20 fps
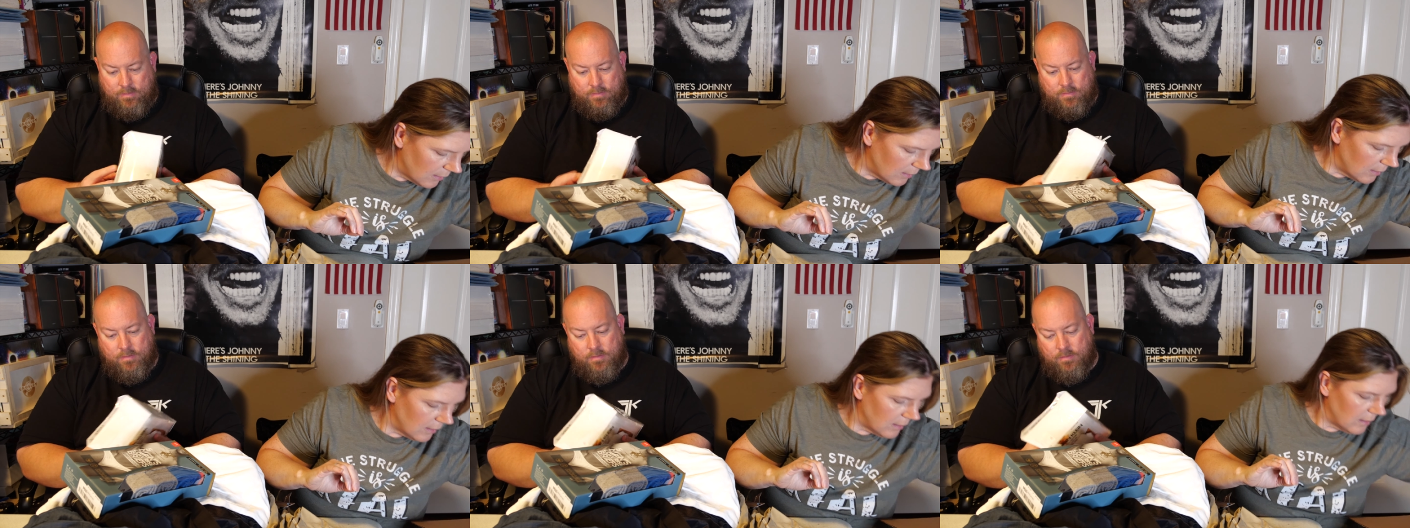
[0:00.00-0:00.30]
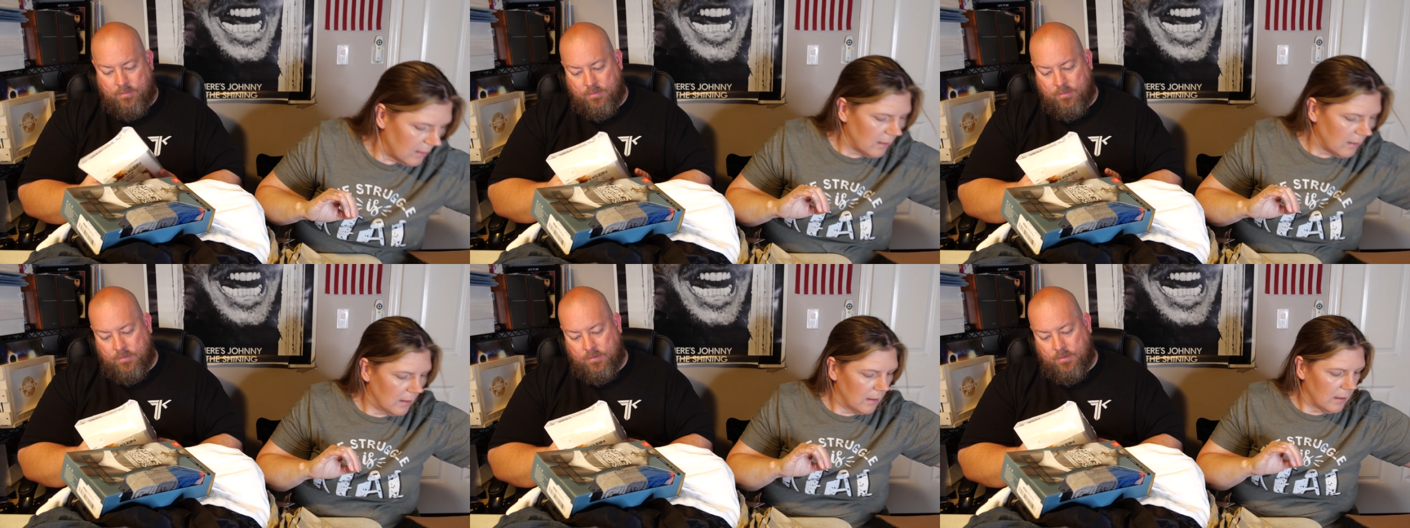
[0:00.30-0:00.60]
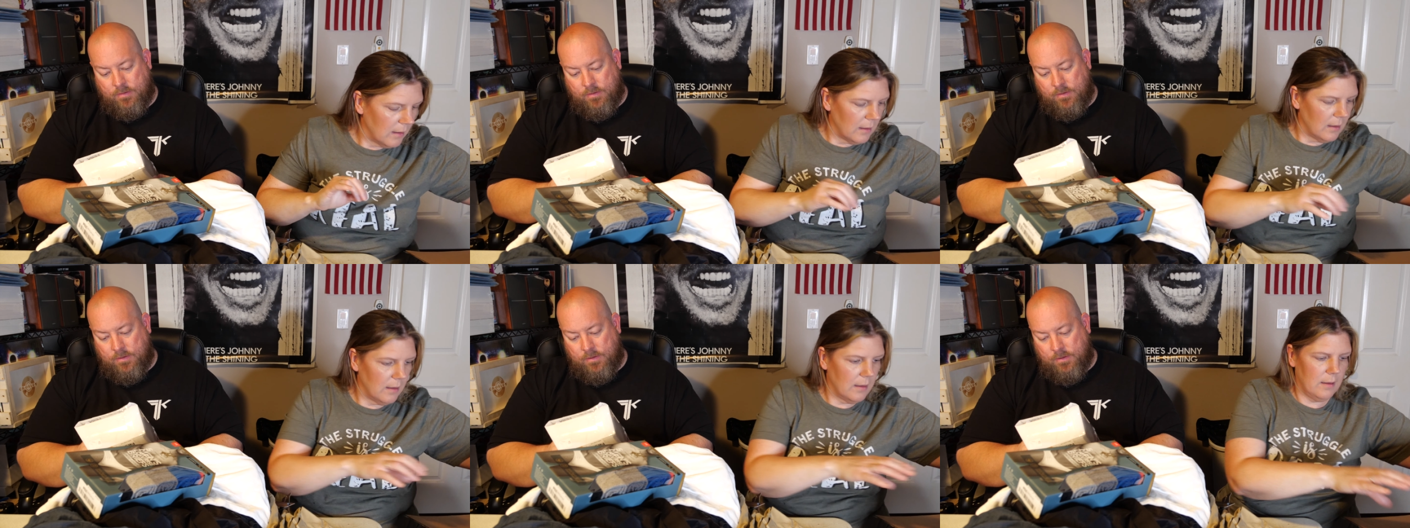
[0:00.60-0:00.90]

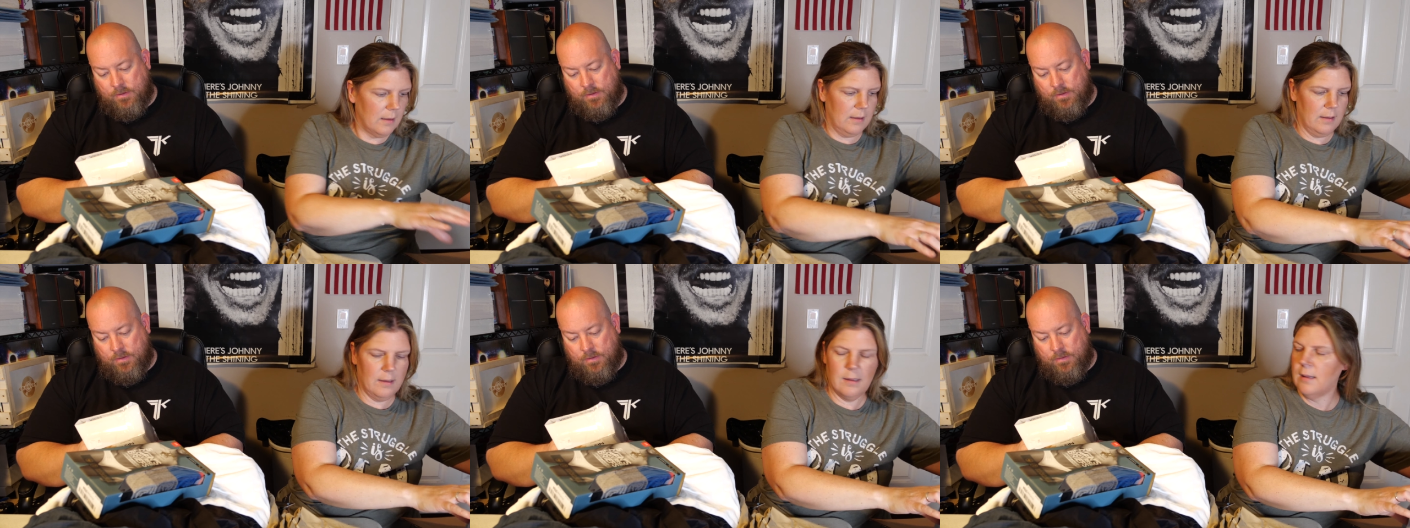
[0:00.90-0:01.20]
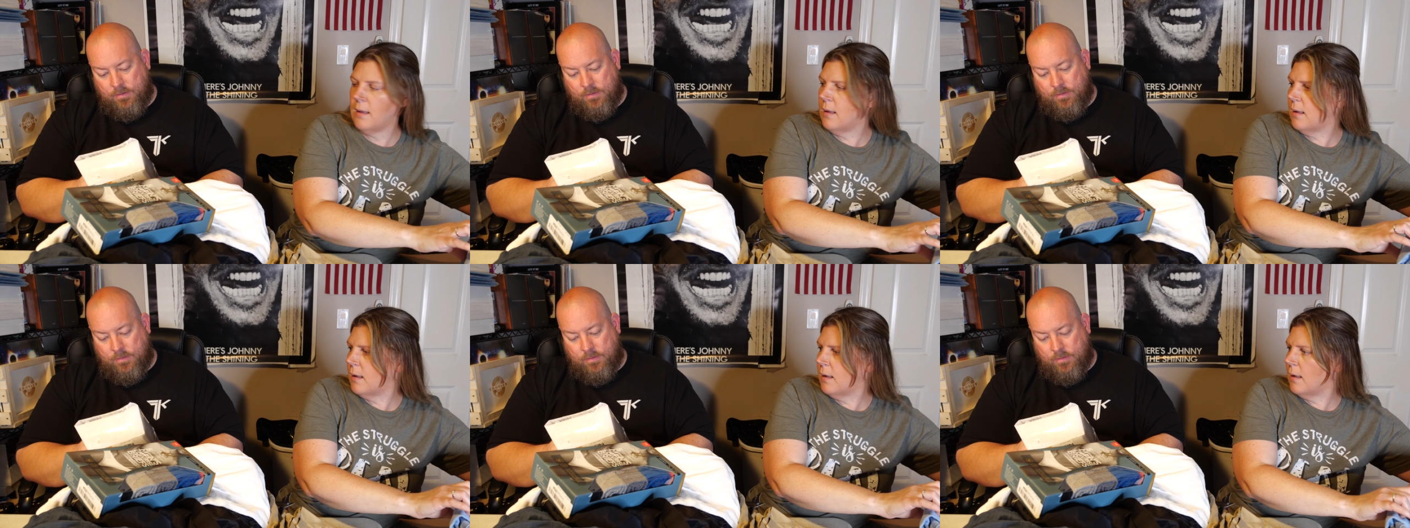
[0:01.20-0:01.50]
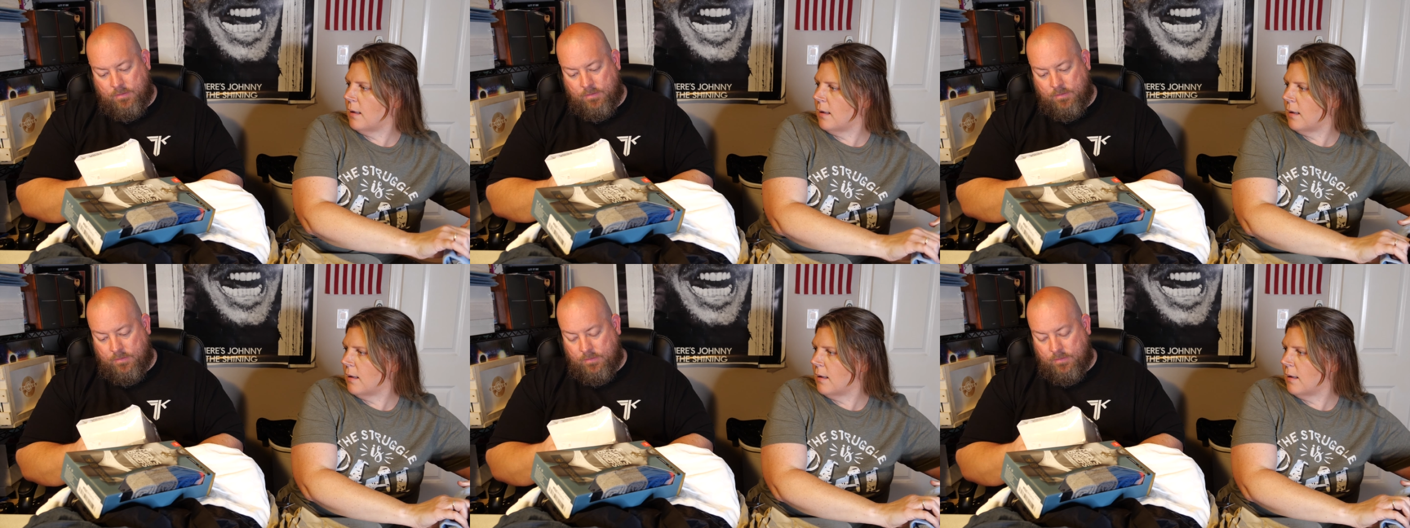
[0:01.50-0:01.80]

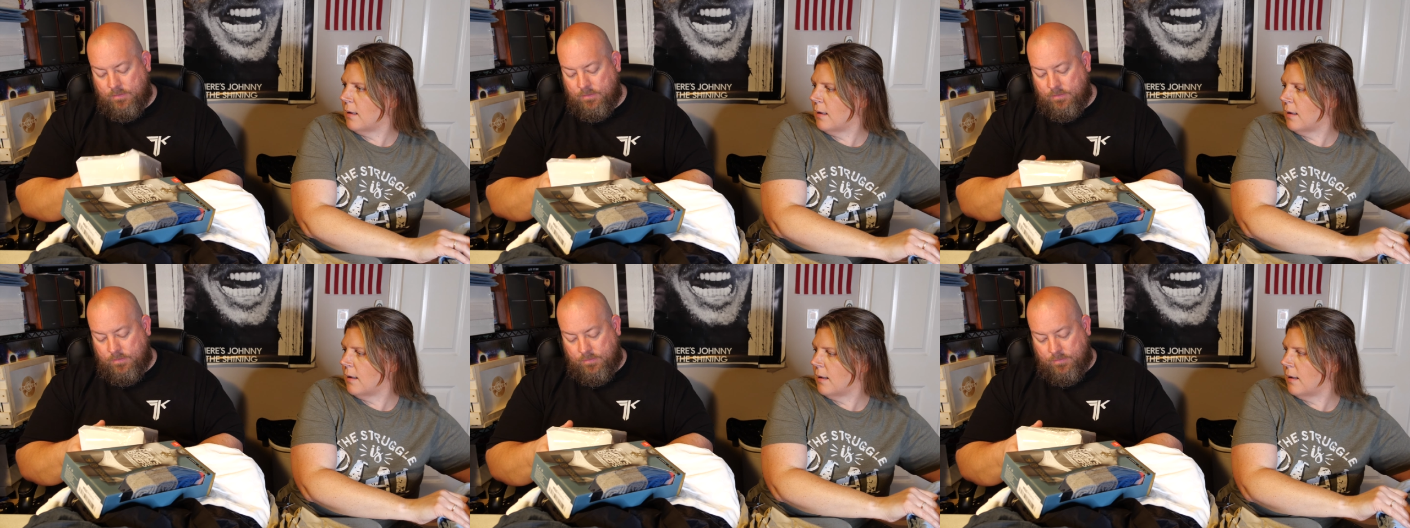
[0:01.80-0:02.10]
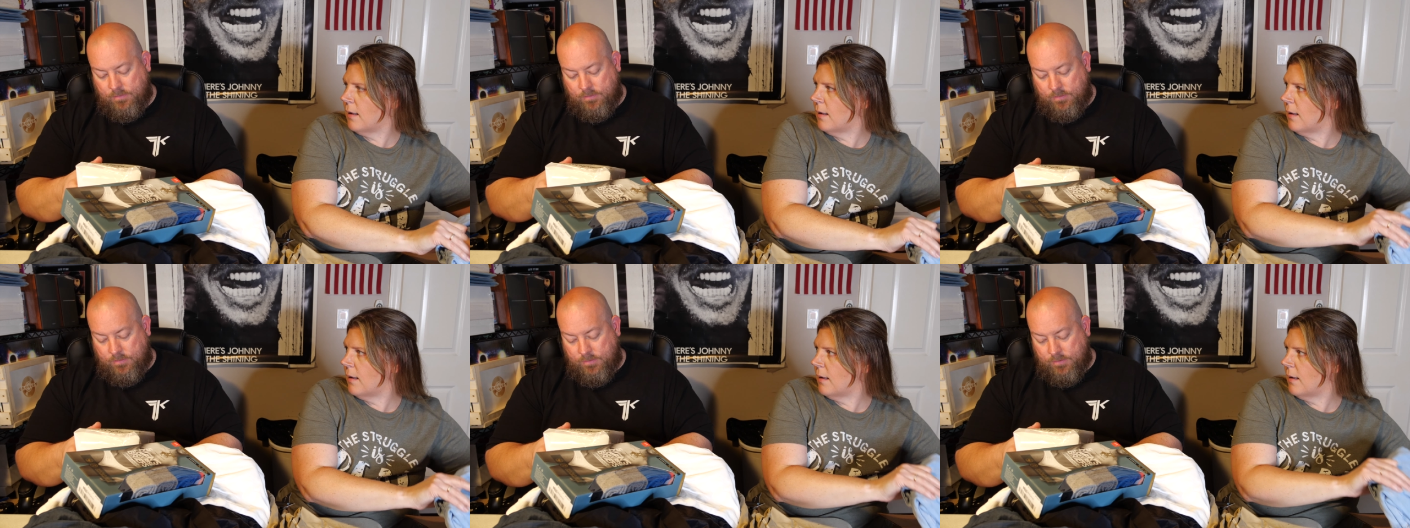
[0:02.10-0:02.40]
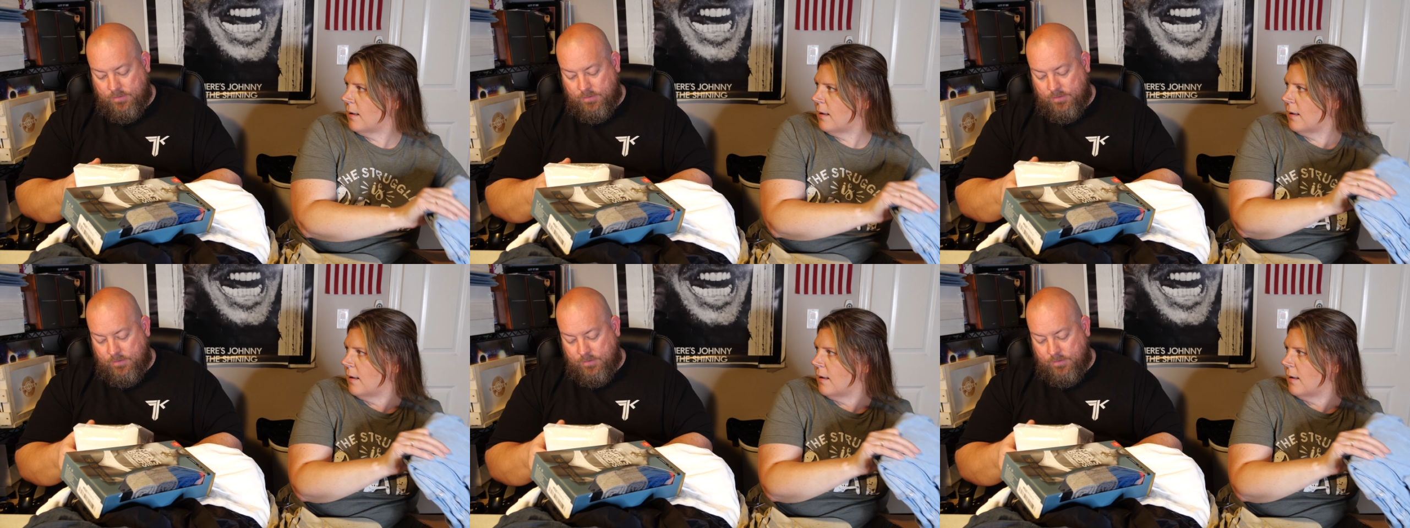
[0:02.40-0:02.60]
Nothing is said.